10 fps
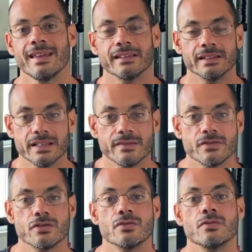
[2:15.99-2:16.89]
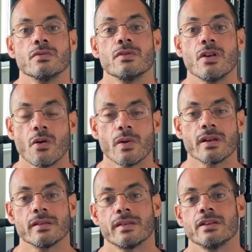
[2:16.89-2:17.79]
It leaves you
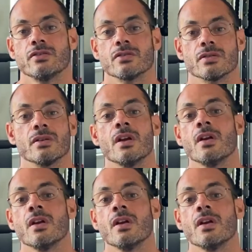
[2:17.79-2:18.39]
knowing that you're